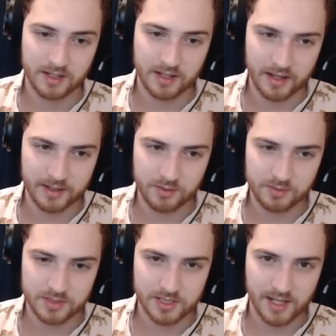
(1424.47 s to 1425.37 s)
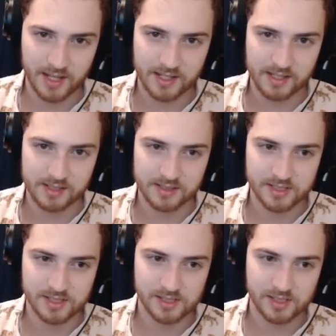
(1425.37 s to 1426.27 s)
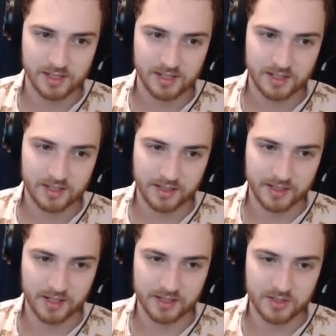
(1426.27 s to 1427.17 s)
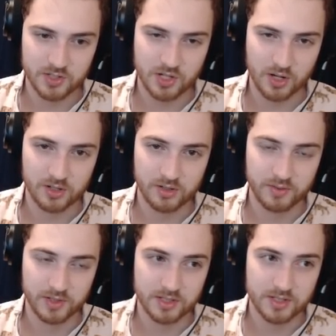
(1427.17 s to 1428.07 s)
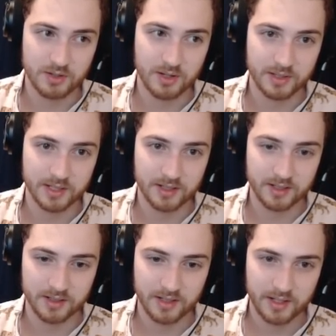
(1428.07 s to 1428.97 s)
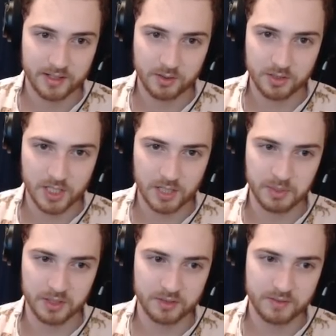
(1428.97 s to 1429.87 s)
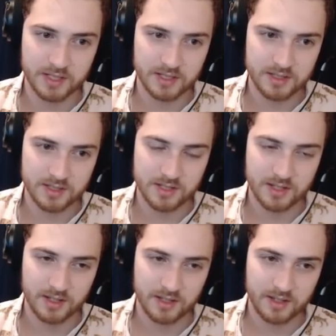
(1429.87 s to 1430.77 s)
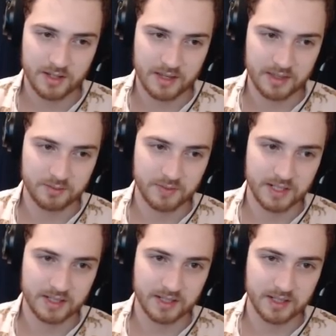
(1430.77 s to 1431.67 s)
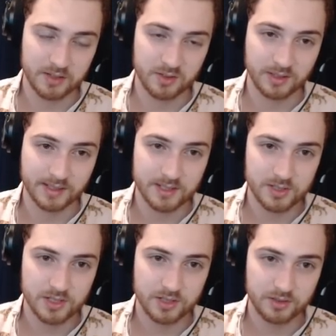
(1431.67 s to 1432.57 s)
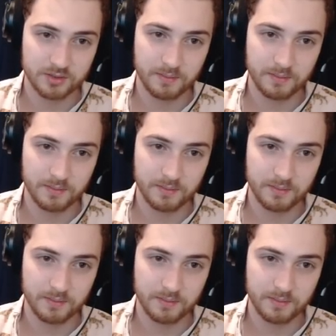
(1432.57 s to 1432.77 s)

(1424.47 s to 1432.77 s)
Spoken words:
I don't hate like cutting the Skarner for Yasuo here. You could cut both of these and then fit in like another Elise 2.